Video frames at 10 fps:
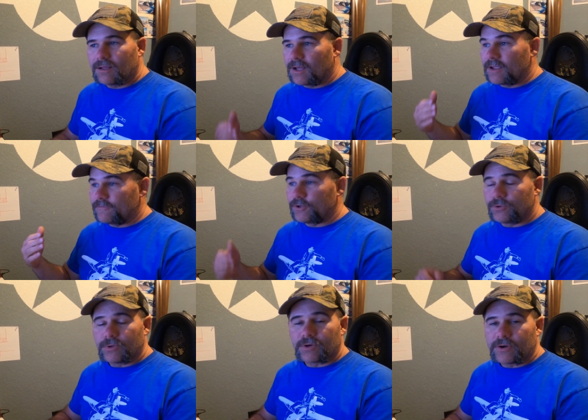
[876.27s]
If you
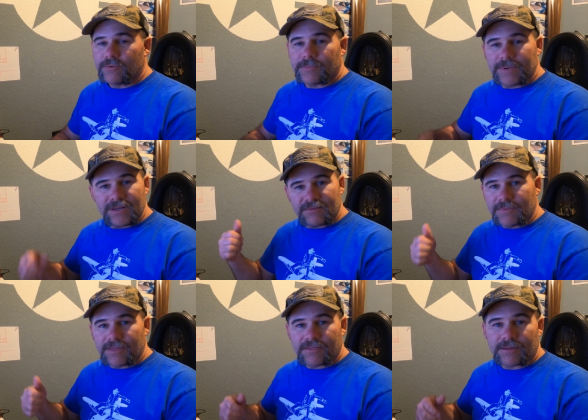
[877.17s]
do agree with me, give
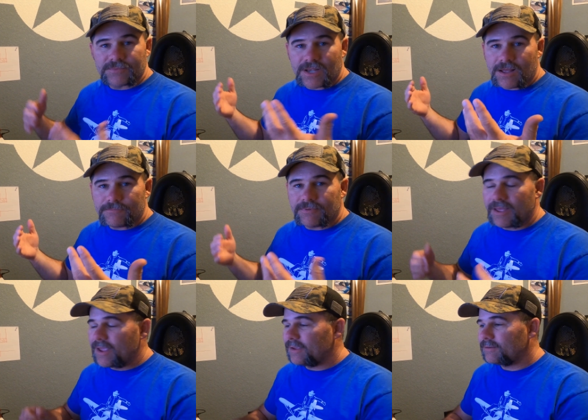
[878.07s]
me a thumbs up.
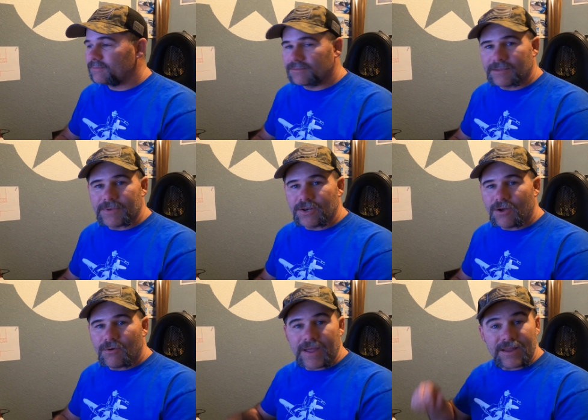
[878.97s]
Hey, let me
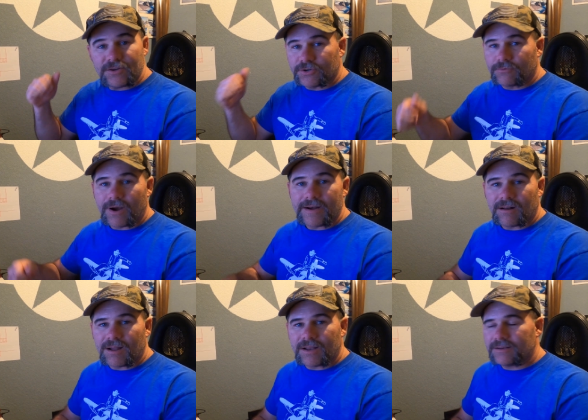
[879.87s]
know, hey, you're
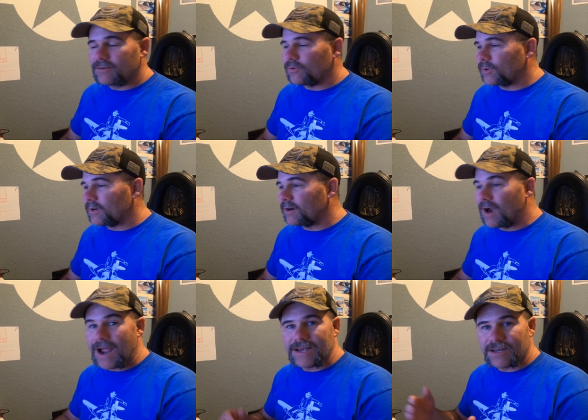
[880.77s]
right on,
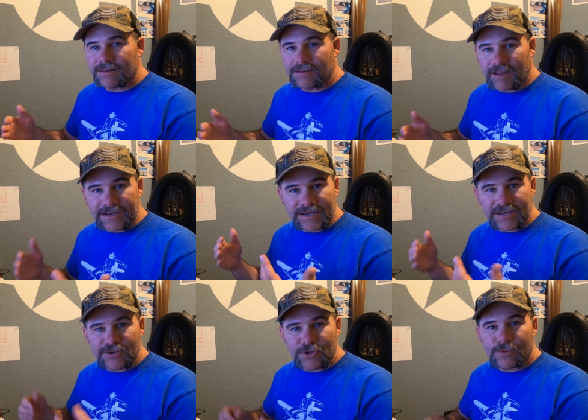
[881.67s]
or I
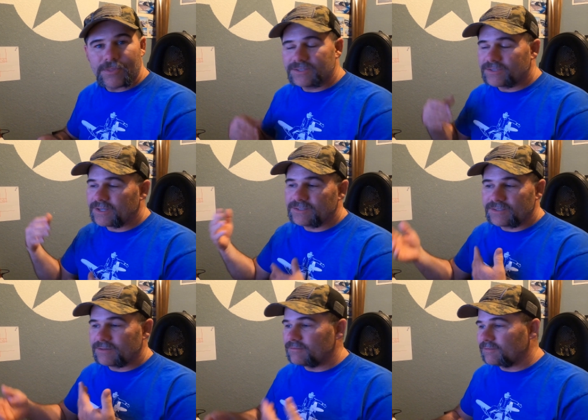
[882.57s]
didn't know these
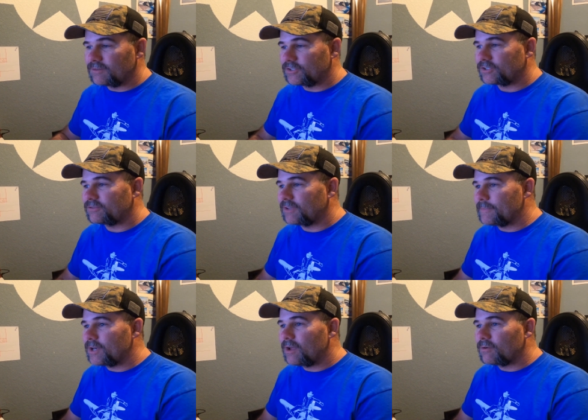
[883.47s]
things, and just
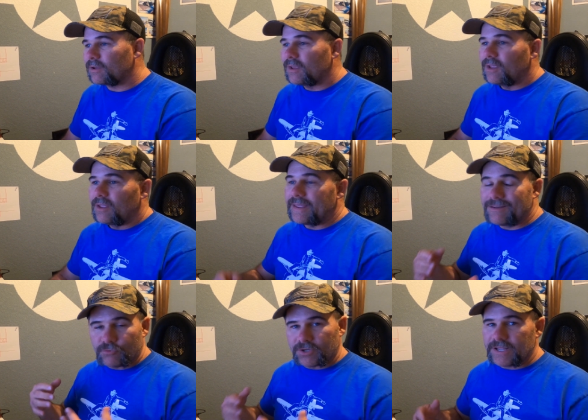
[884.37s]
let me know.
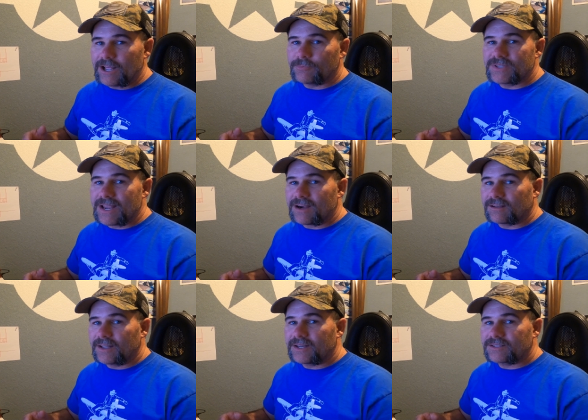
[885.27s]
It really helps the
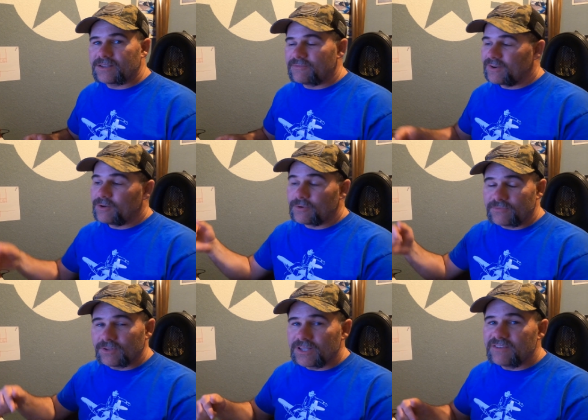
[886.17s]
analytics in the video
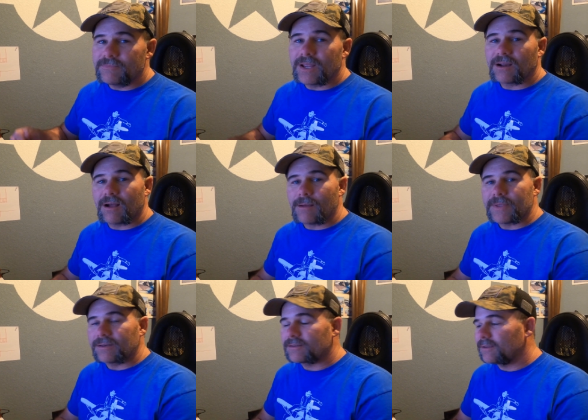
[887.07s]
if you leave me a
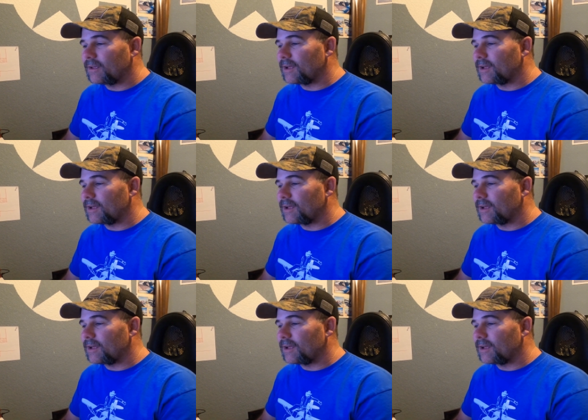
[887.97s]
comment.